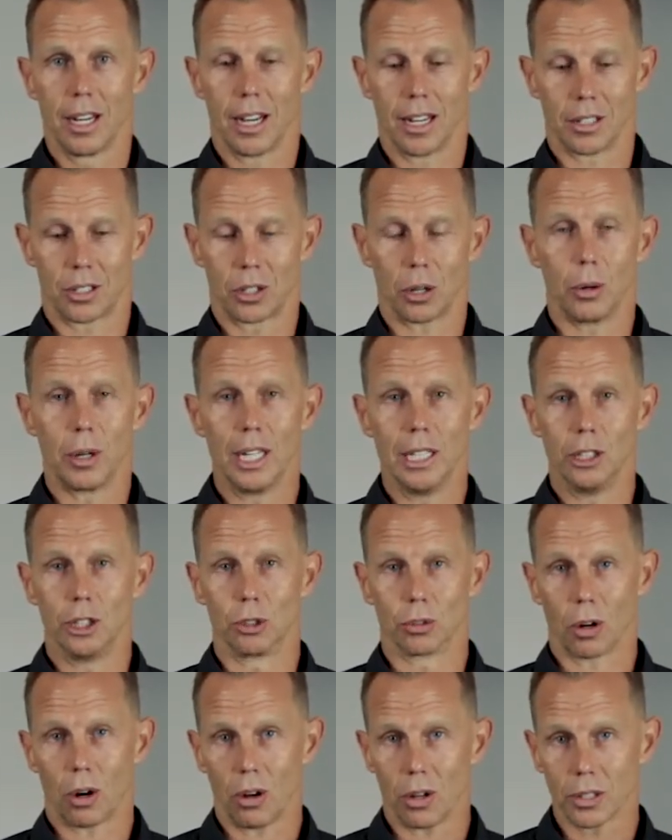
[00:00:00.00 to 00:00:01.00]
And so he
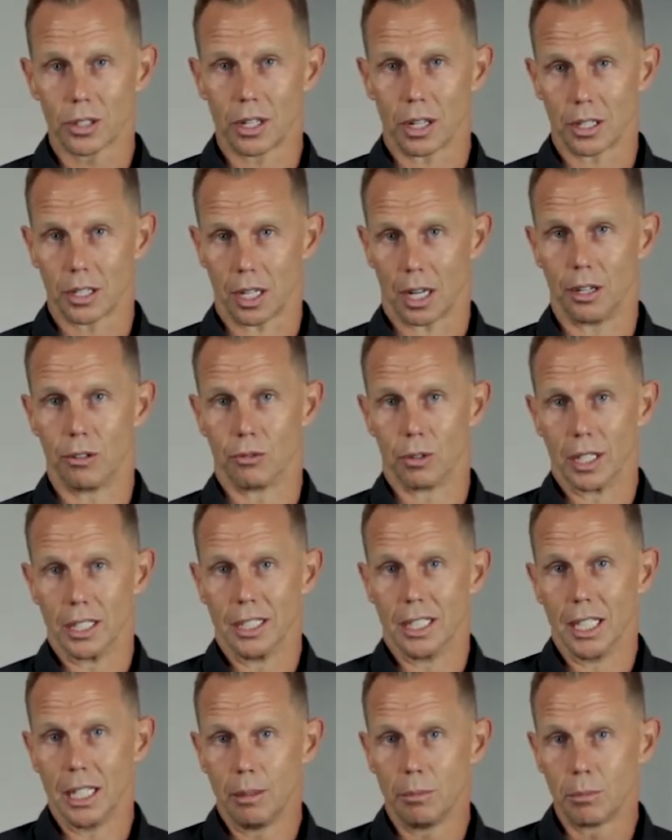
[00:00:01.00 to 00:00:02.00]
draws us and
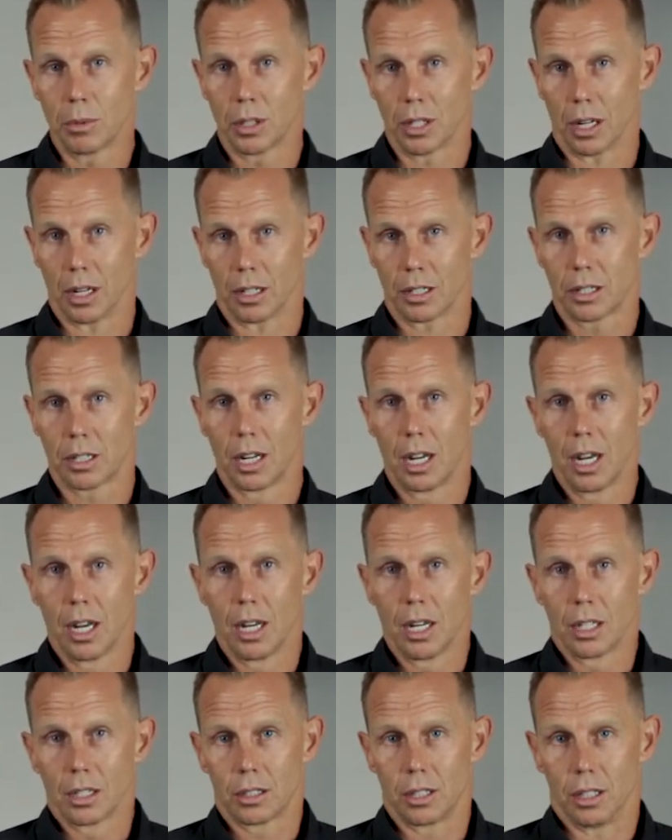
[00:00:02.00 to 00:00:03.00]
redeems us
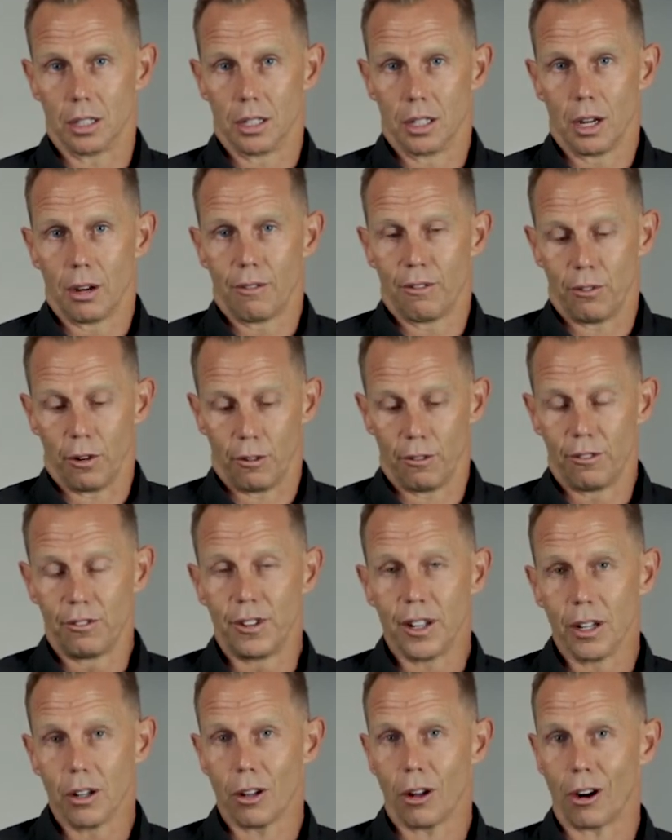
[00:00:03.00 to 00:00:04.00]
to
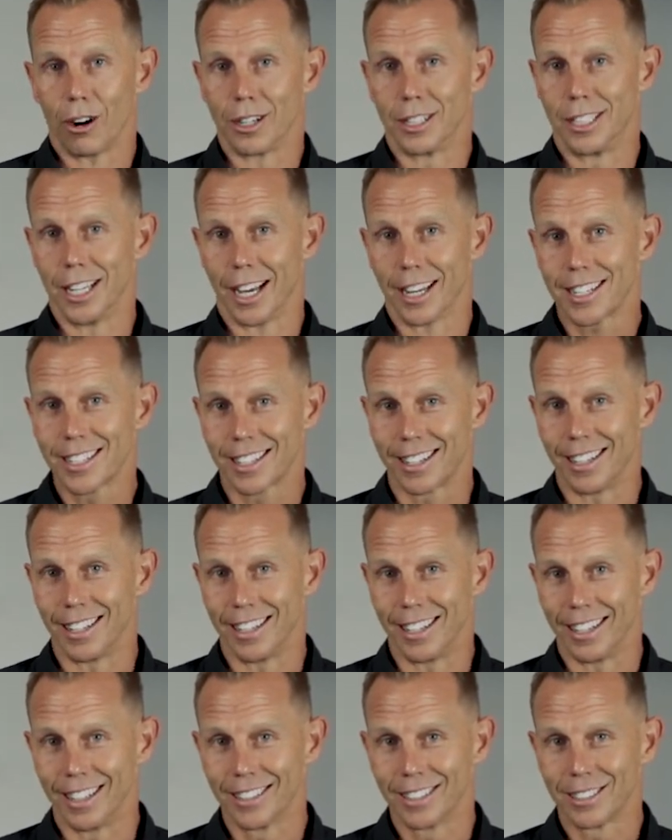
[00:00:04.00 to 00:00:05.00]
fulfill our
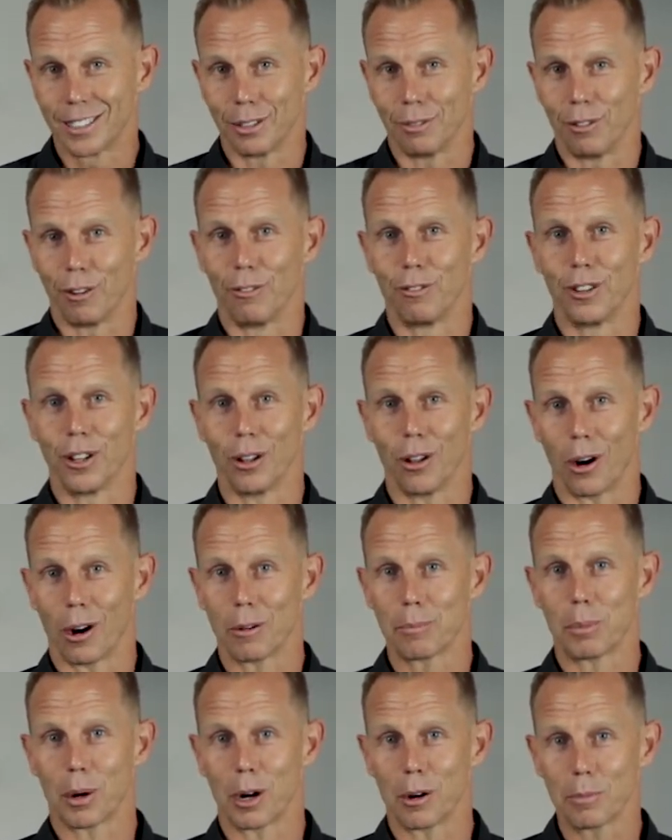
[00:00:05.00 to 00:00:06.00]
destiny, to fulfill
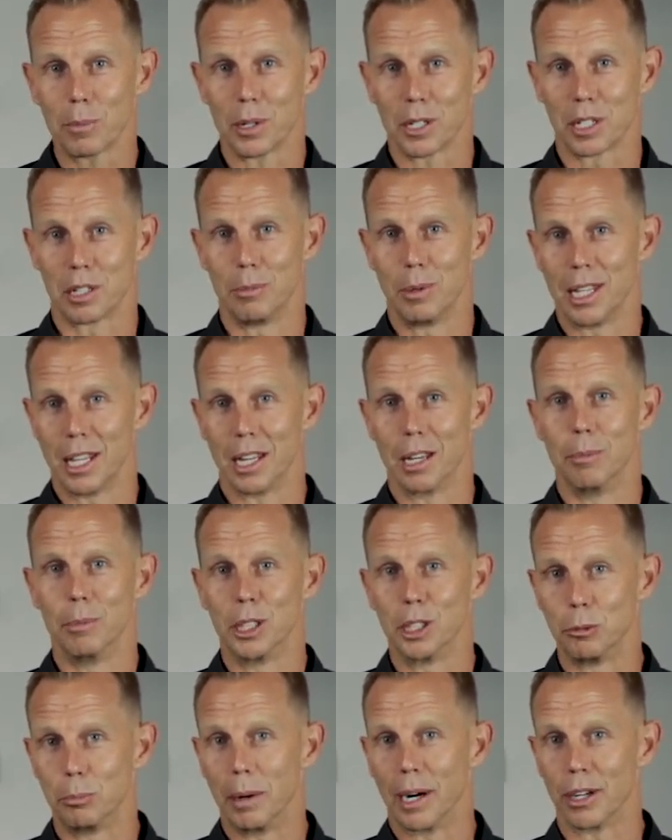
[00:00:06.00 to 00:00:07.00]
our purpose, to be the
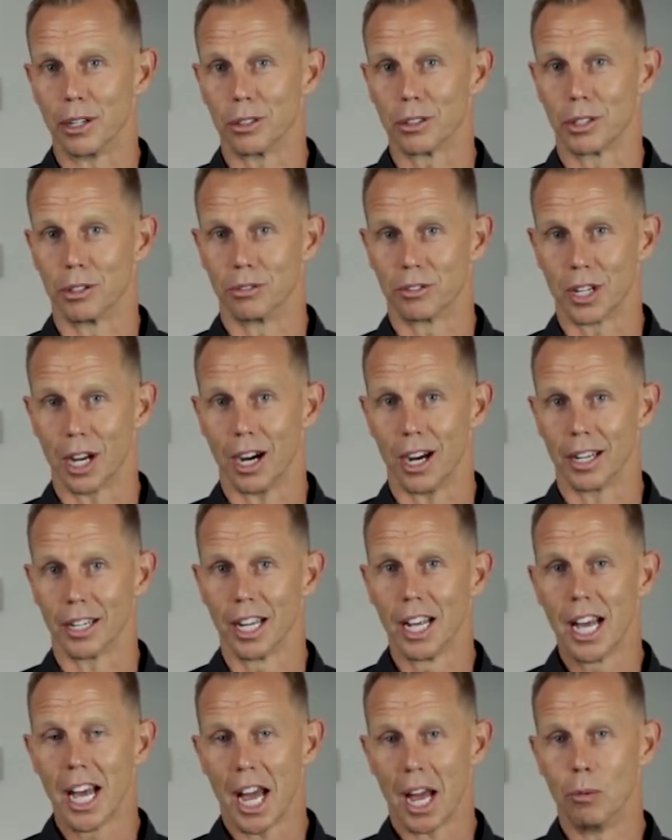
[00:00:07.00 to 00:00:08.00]
image bearers of God.